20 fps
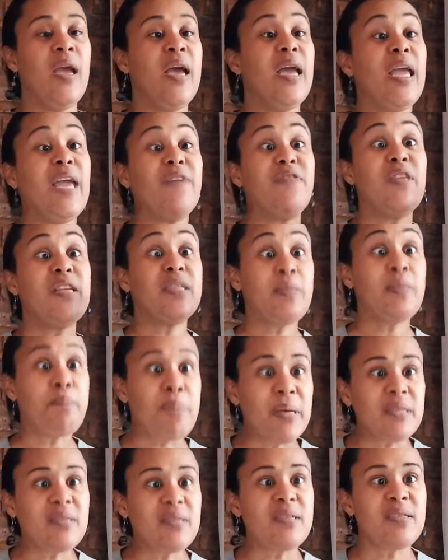If there's a
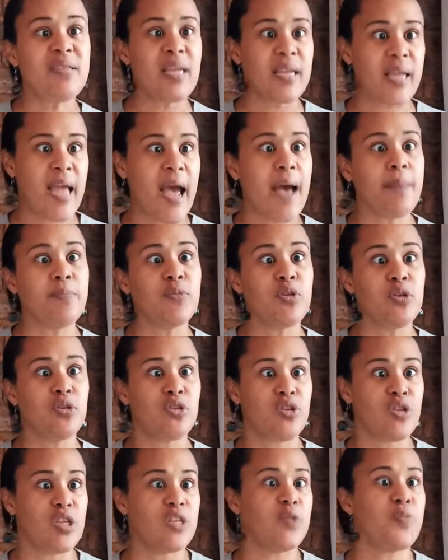business that comes
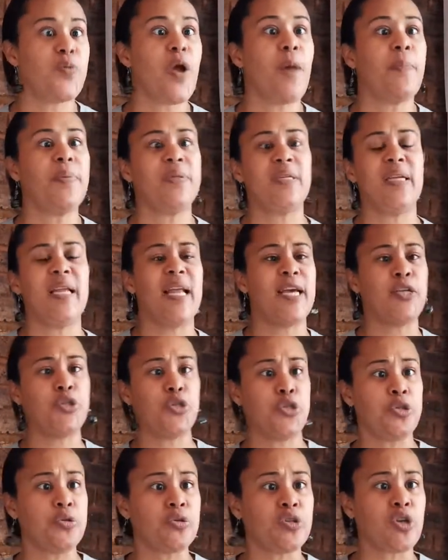into this property, like
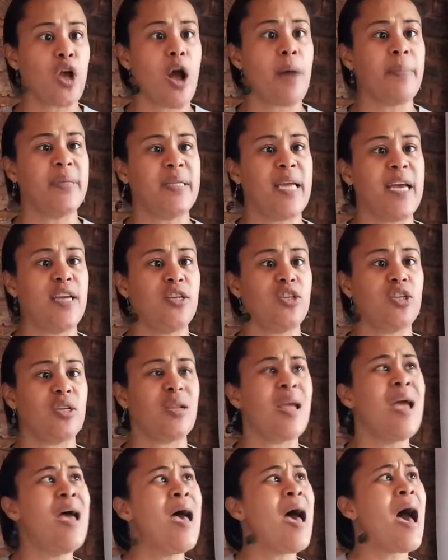student accommodation,
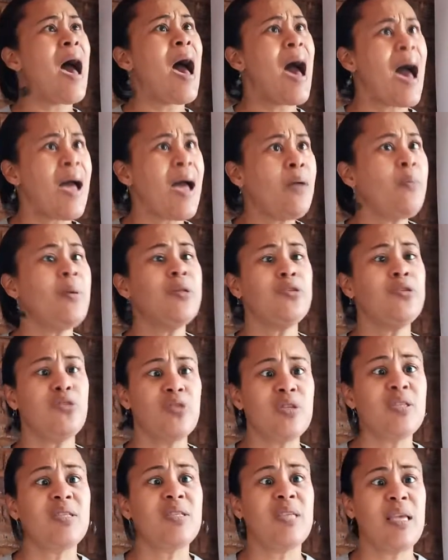I want to
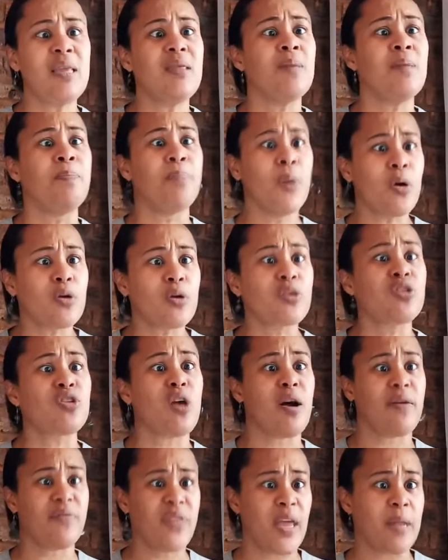see the books
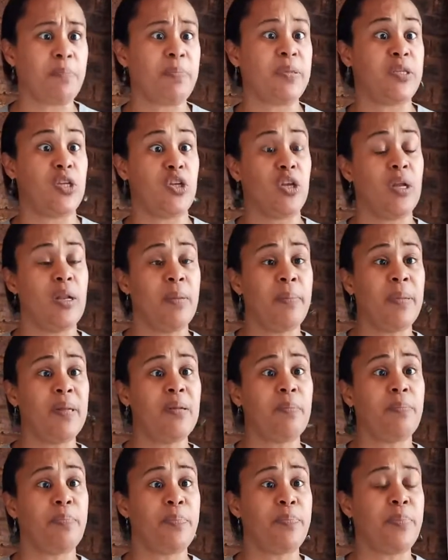of that particular
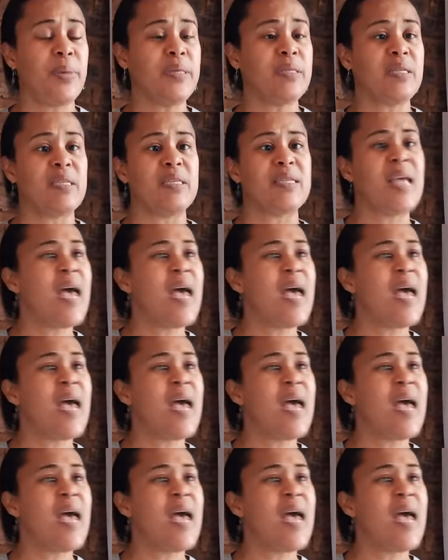business.